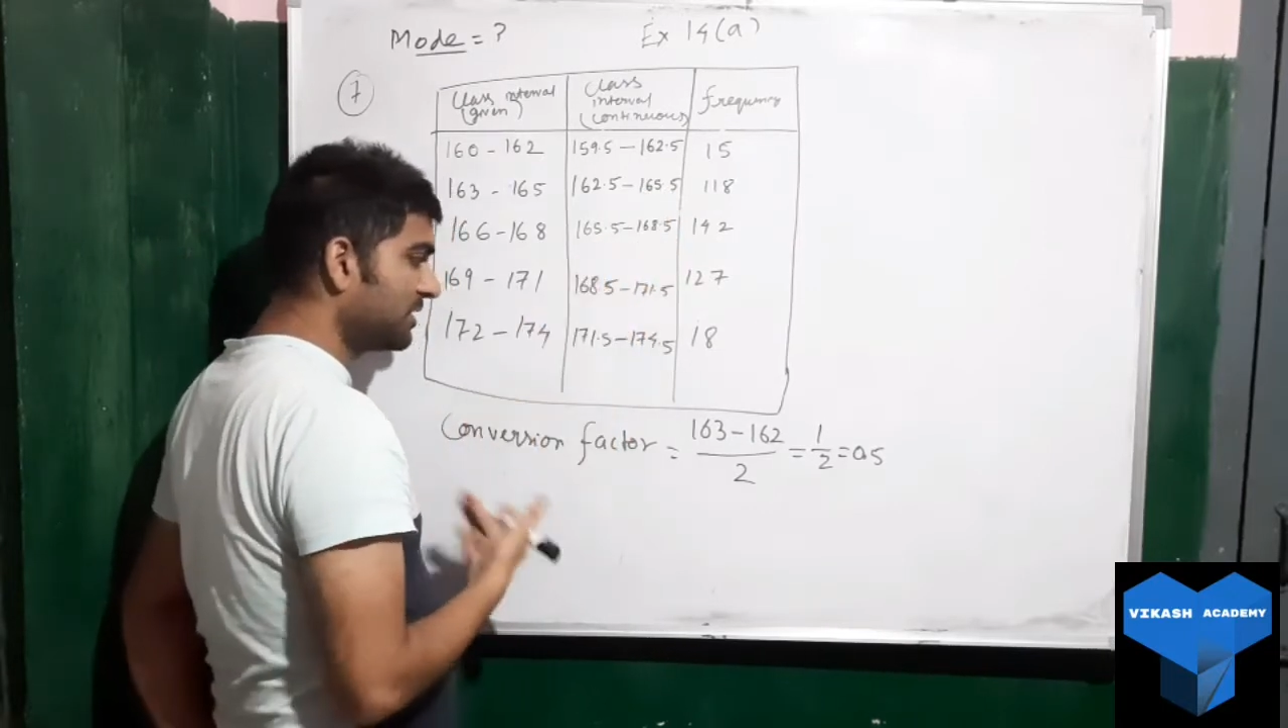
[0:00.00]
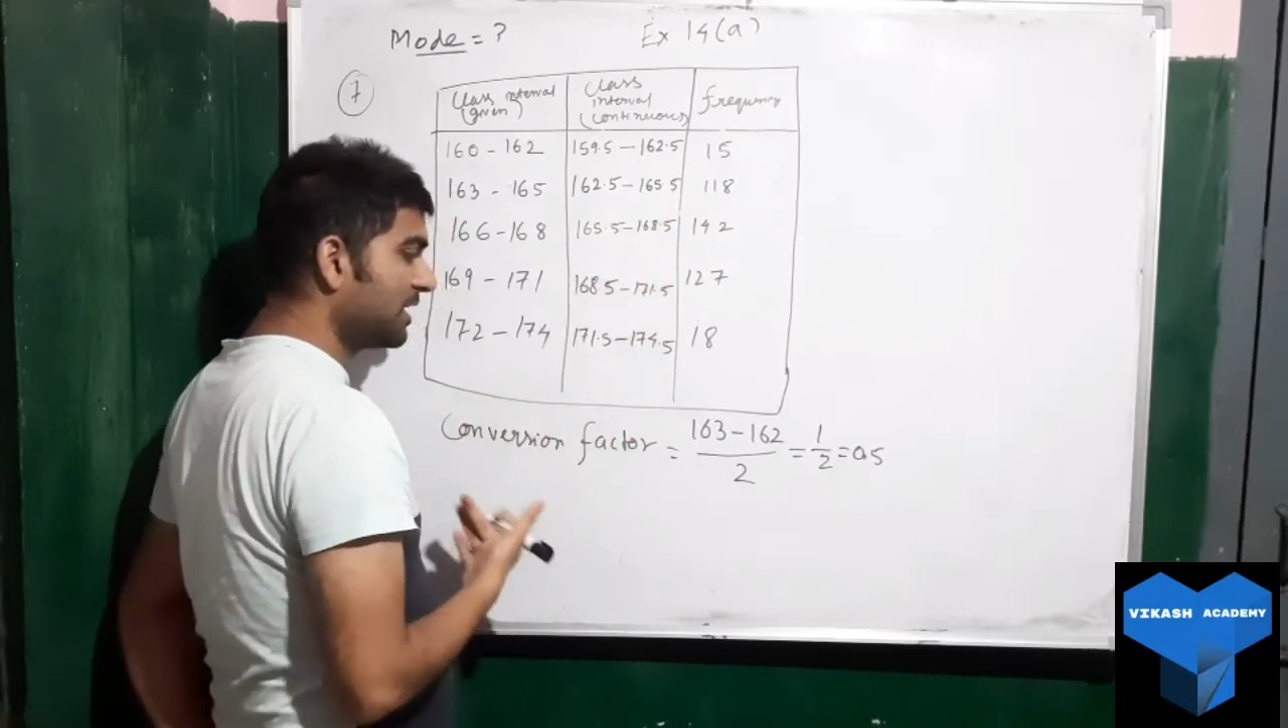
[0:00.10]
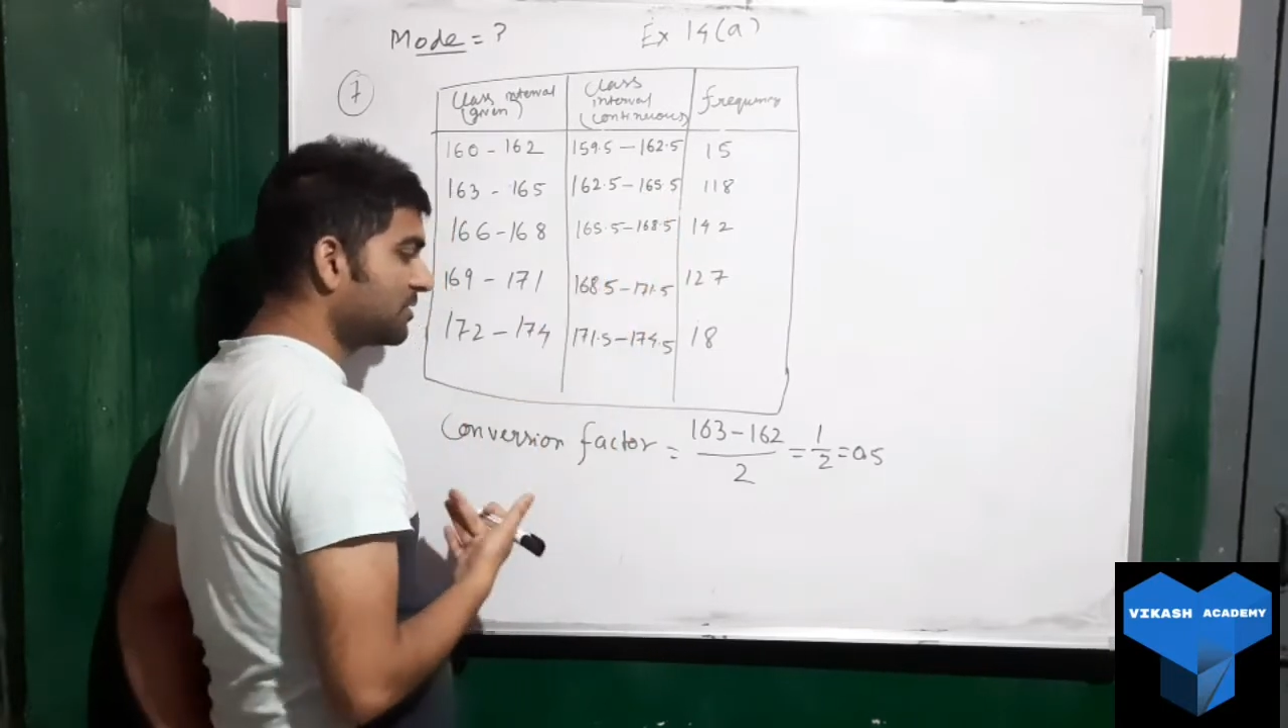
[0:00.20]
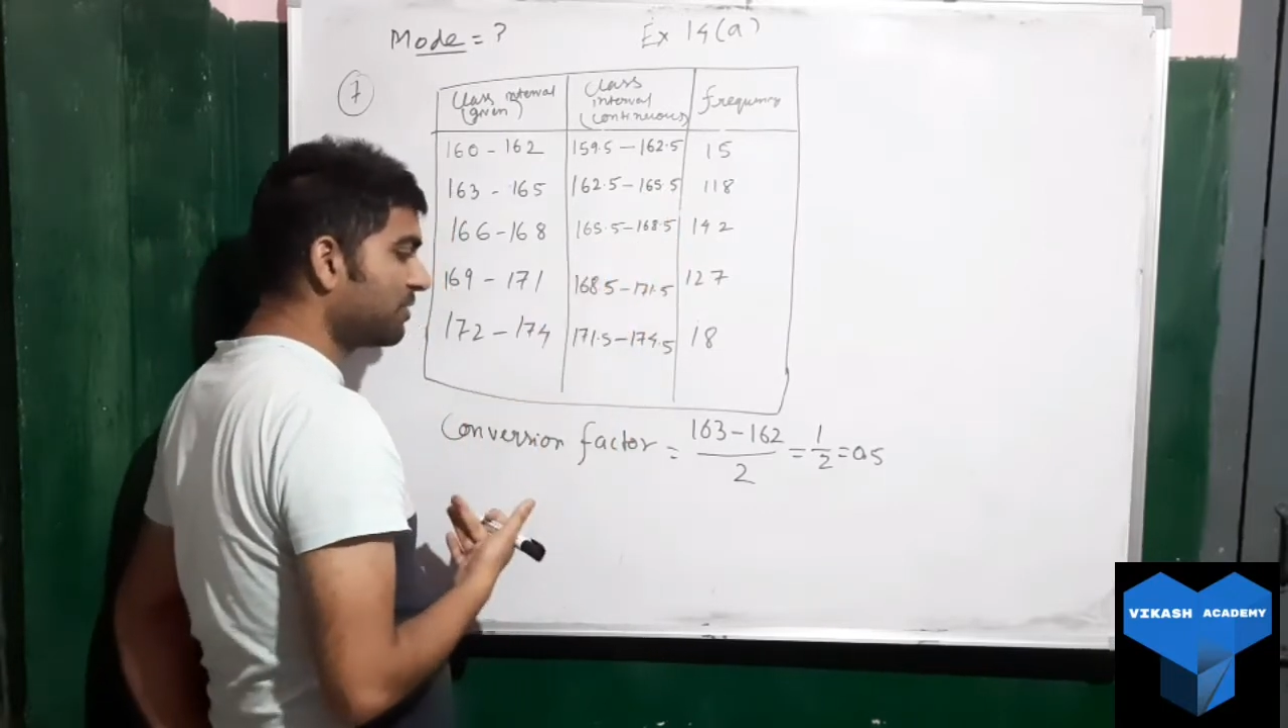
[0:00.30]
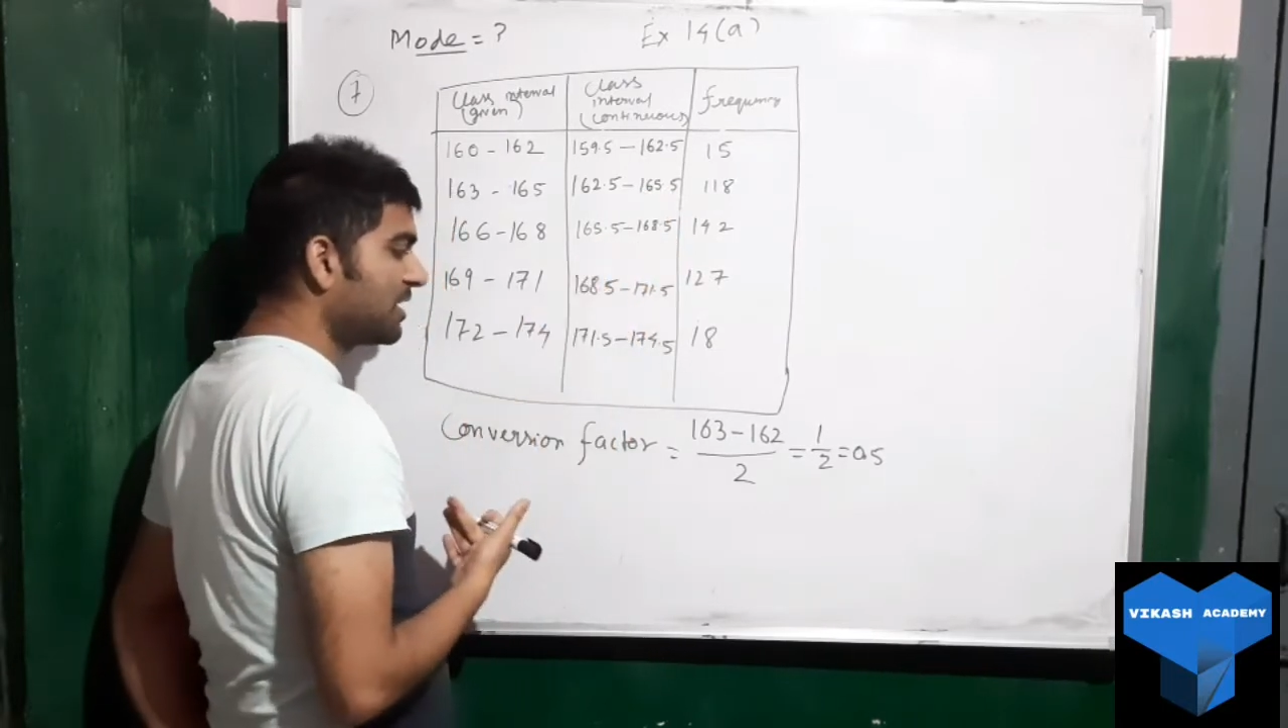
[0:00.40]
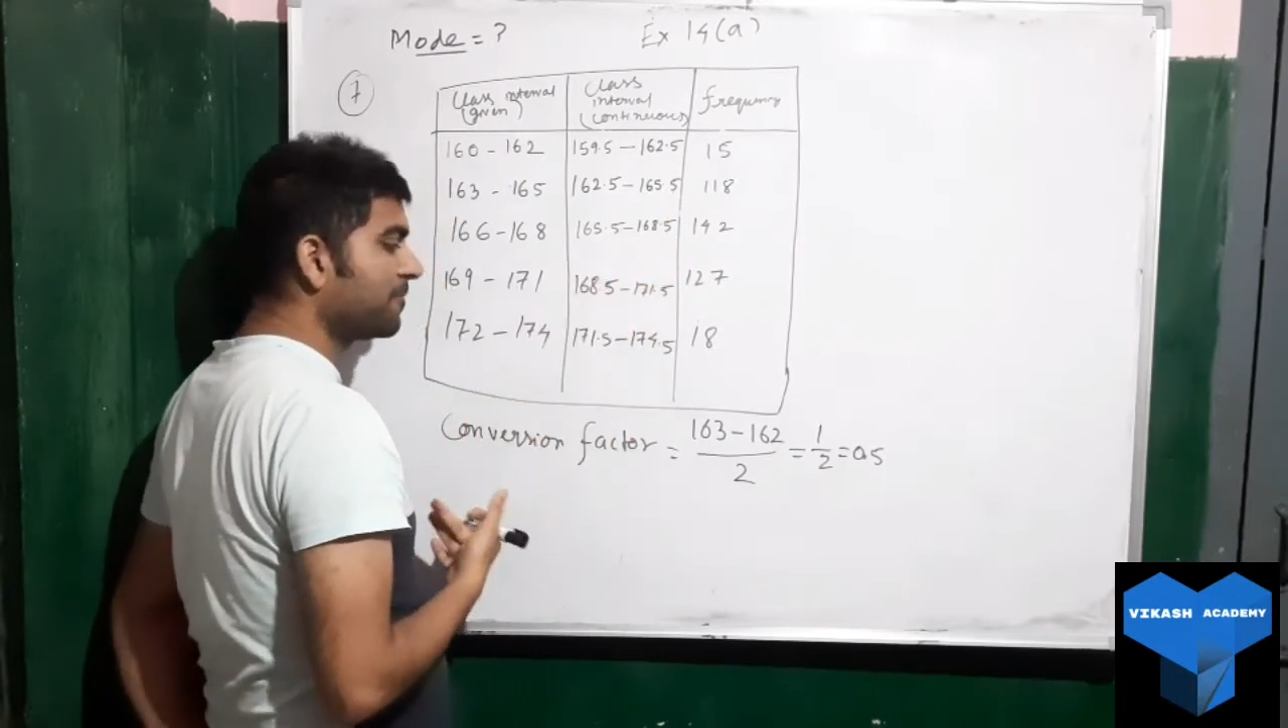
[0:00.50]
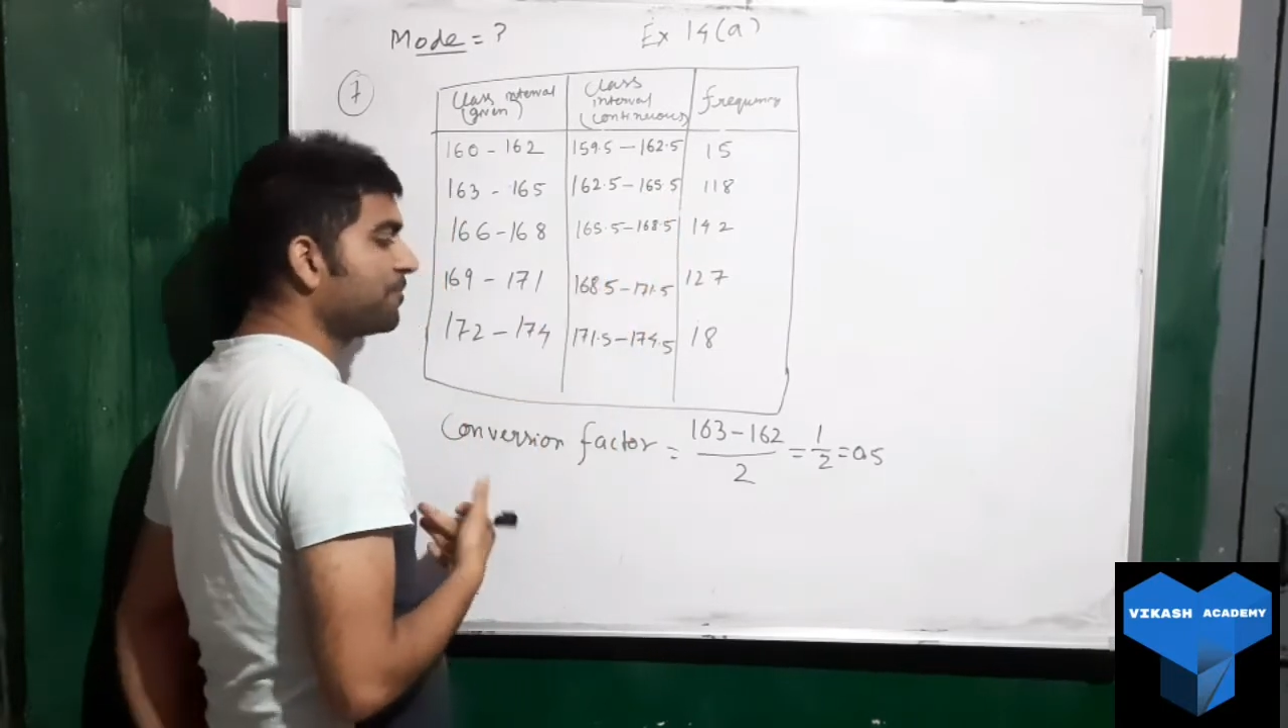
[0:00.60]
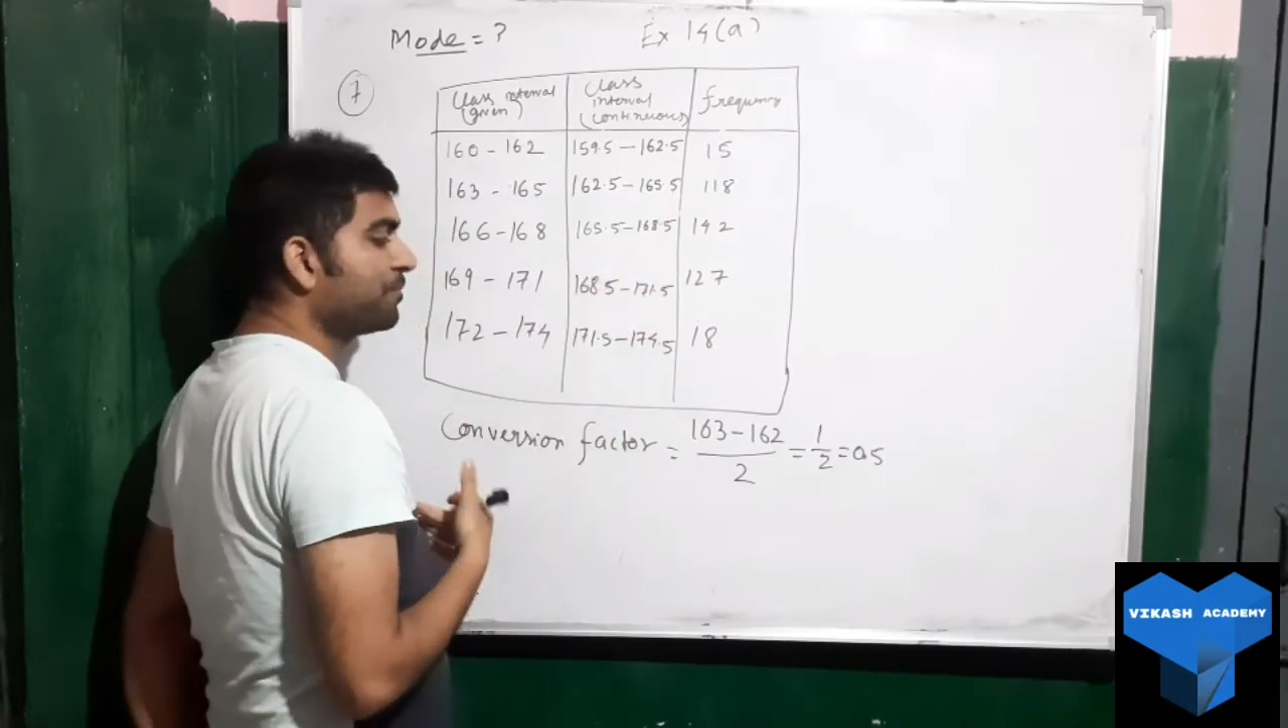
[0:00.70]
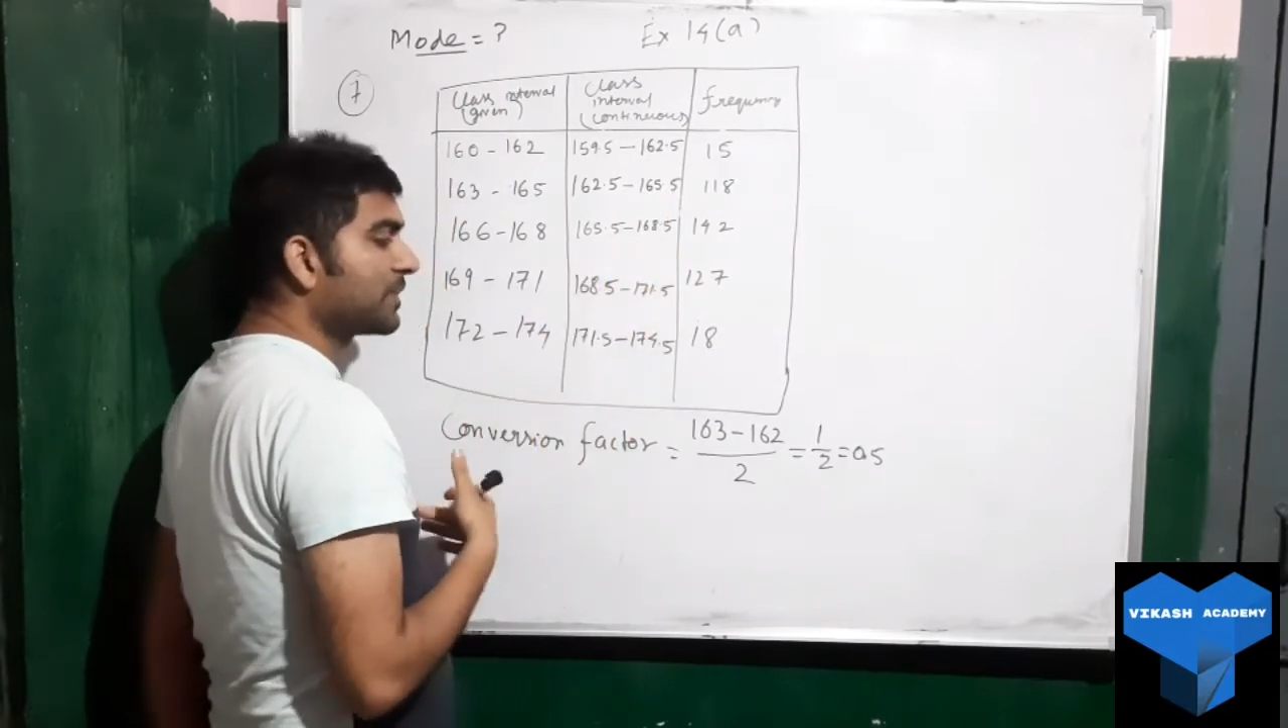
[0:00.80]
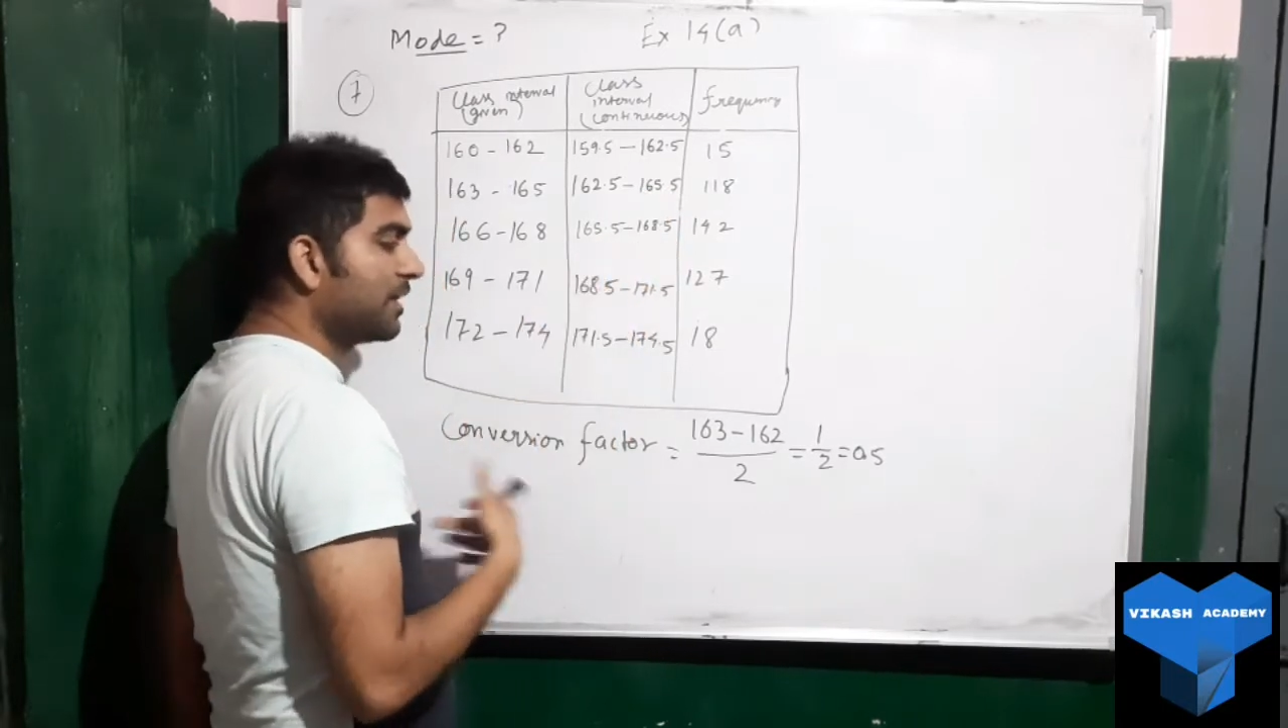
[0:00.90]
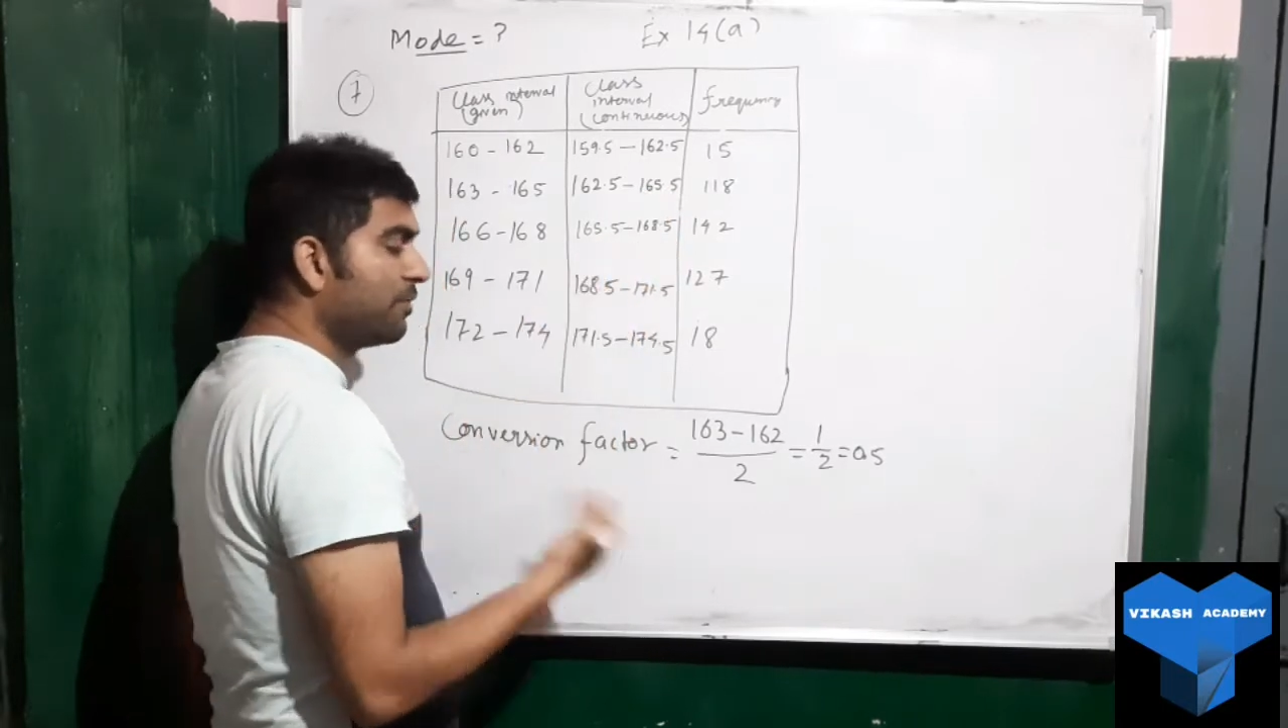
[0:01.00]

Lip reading: Next, what you